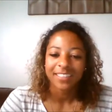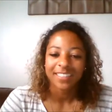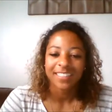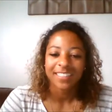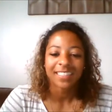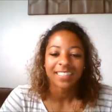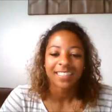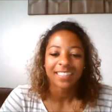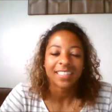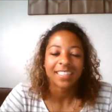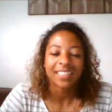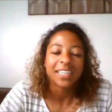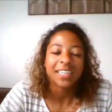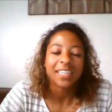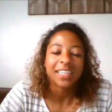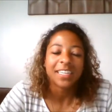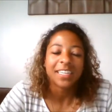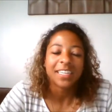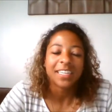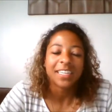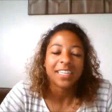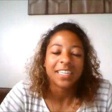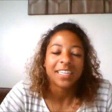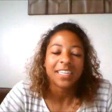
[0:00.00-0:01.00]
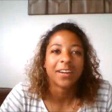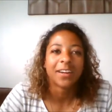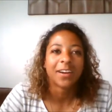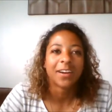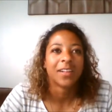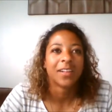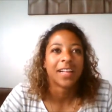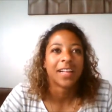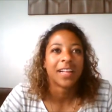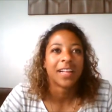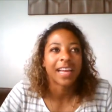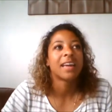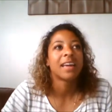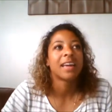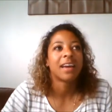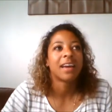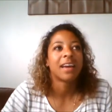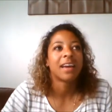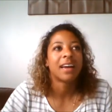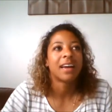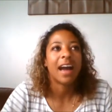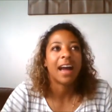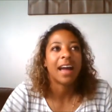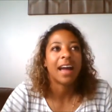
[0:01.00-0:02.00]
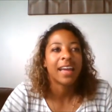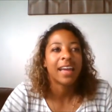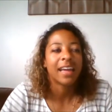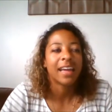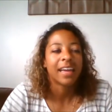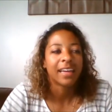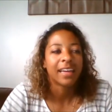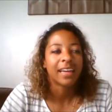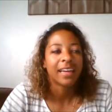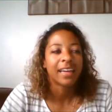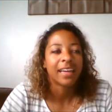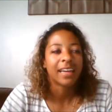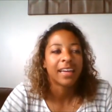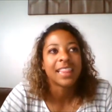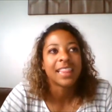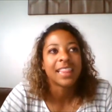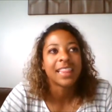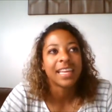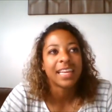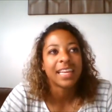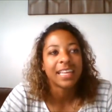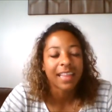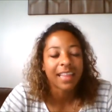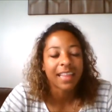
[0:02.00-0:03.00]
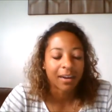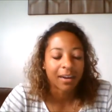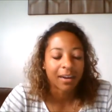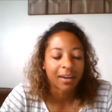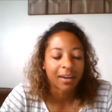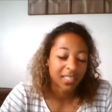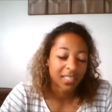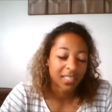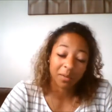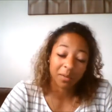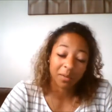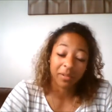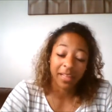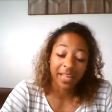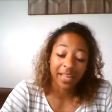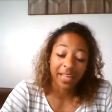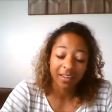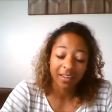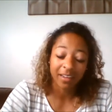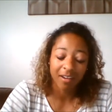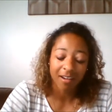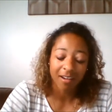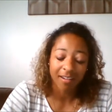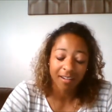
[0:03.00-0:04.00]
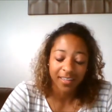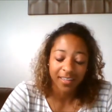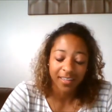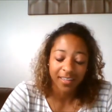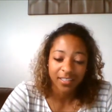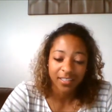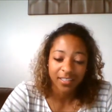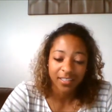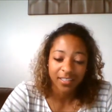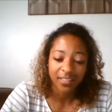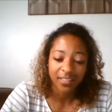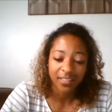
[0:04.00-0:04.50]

And, you know, like I, I didn't think that I was going to play in college.